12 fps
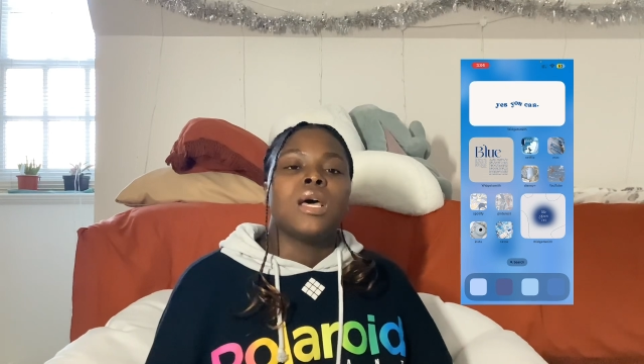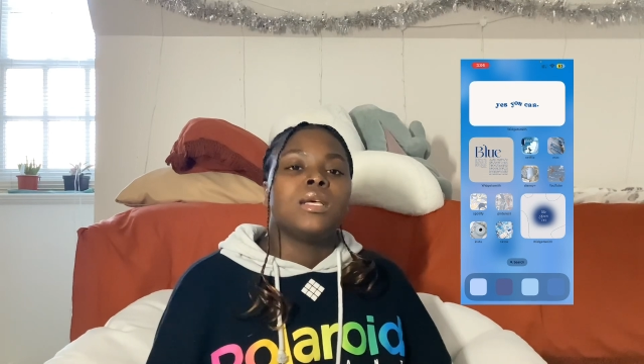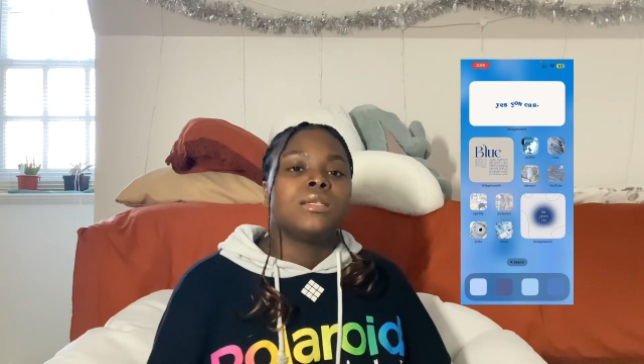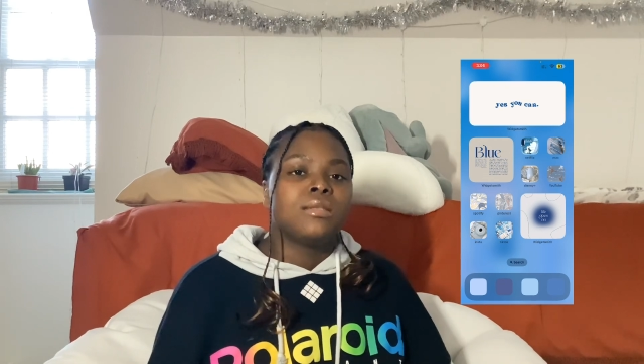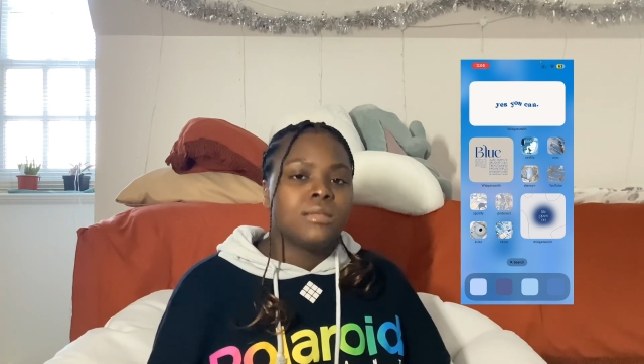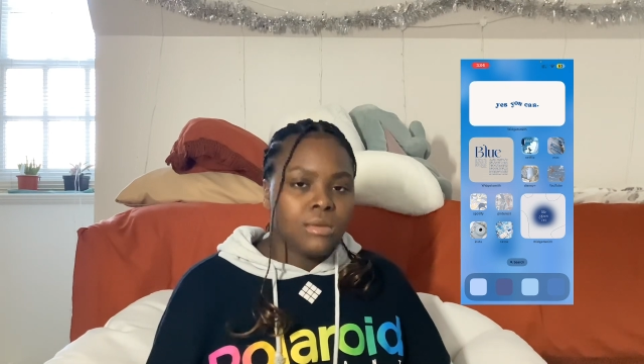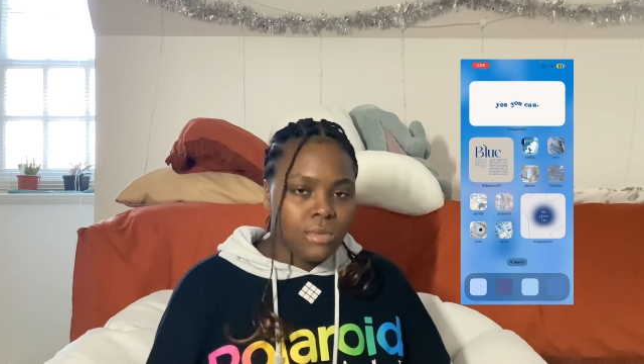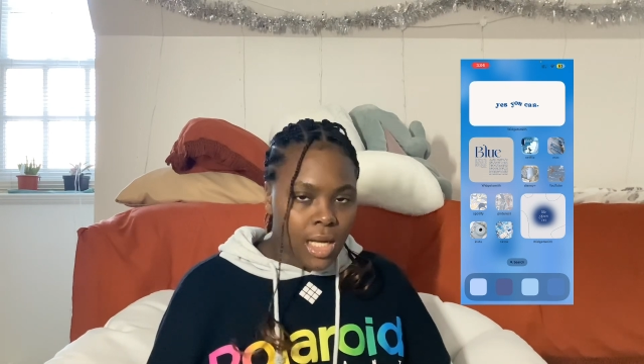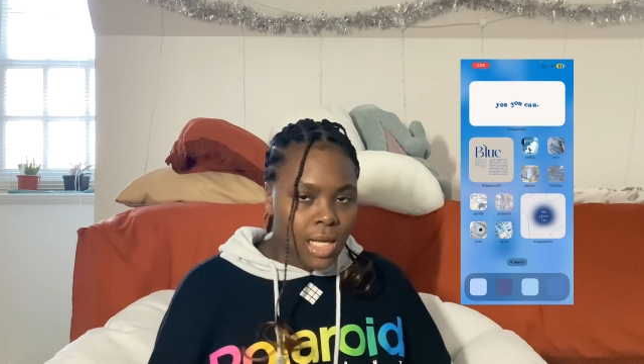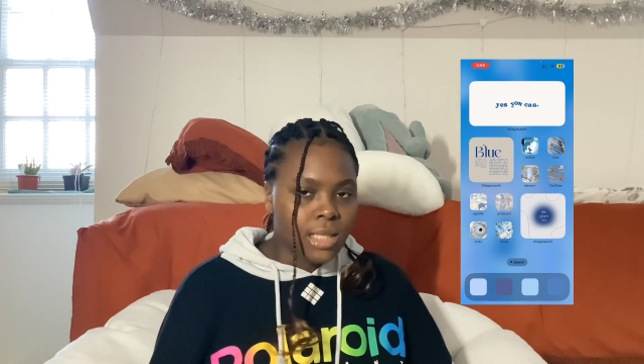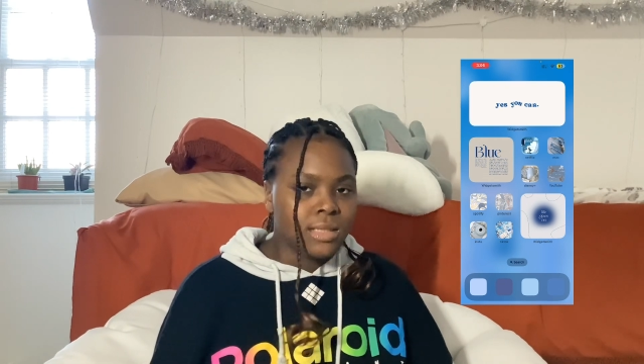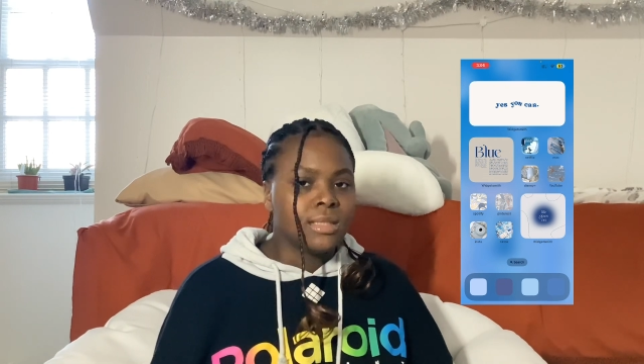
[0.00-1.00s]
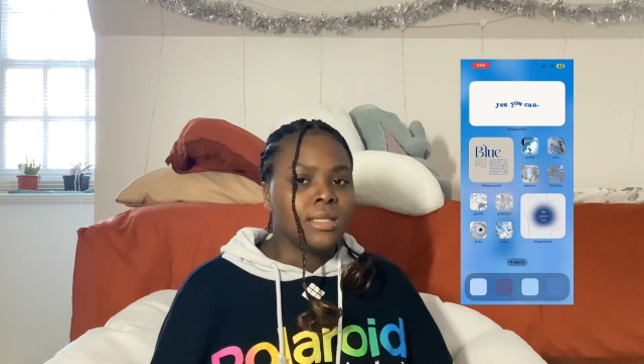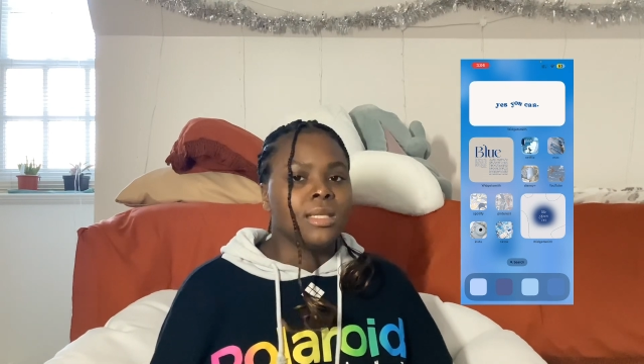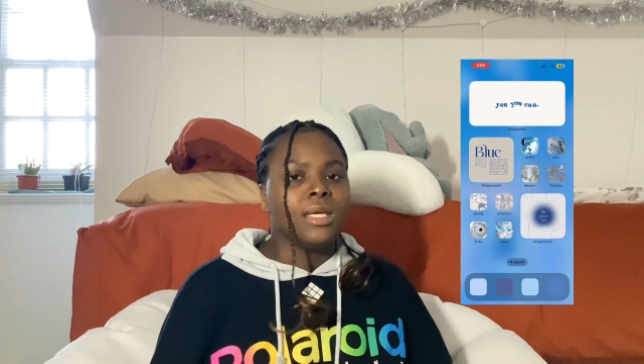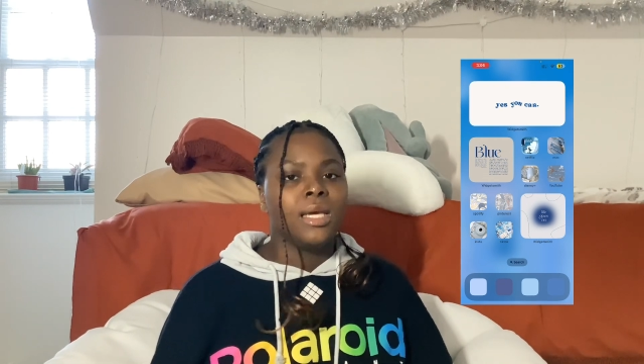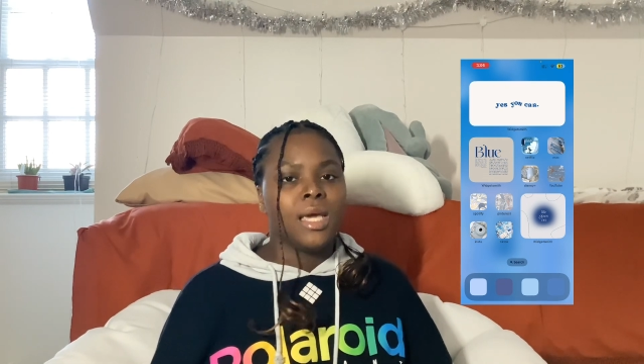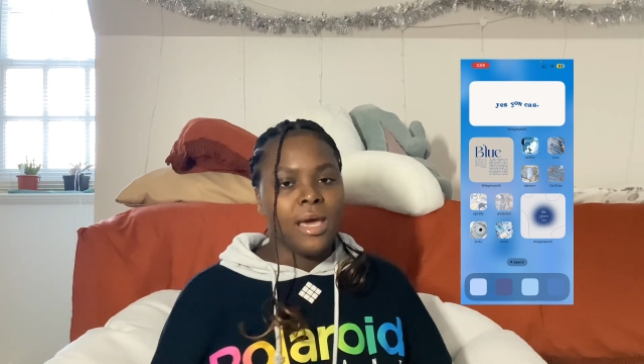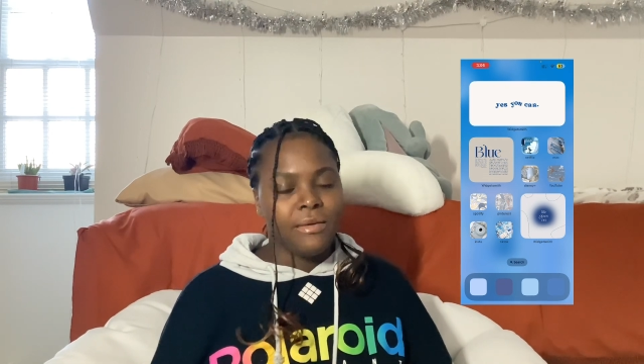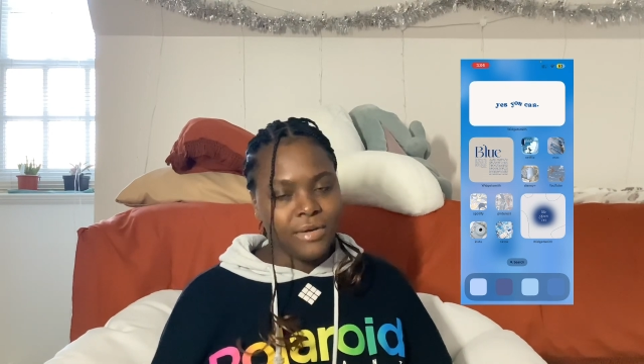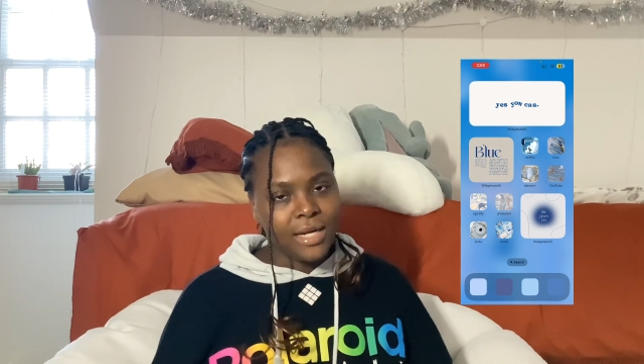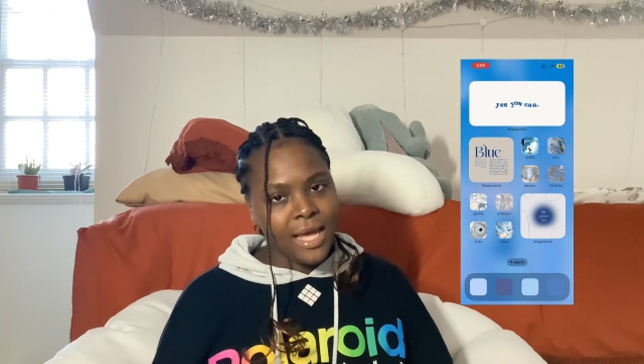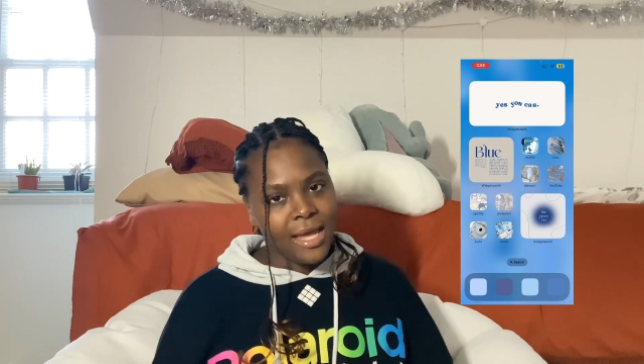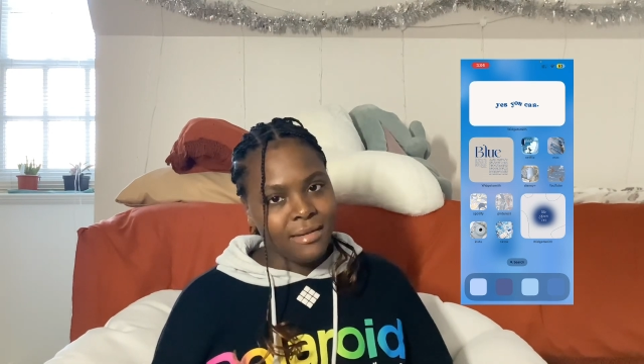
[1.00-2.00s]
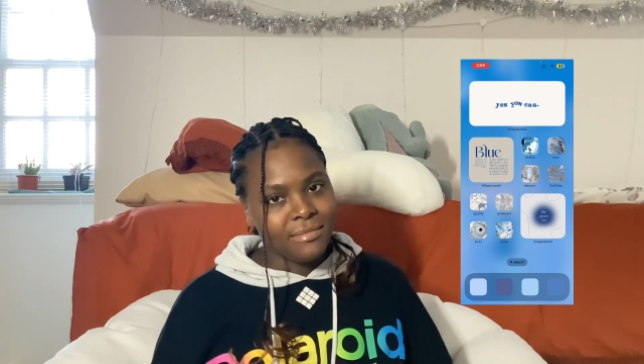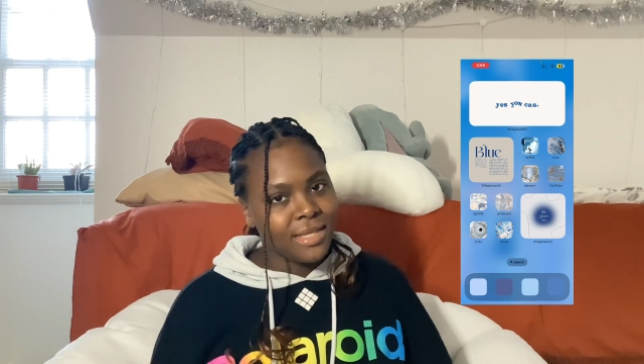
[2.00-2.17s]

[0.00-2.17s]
so constantly every day.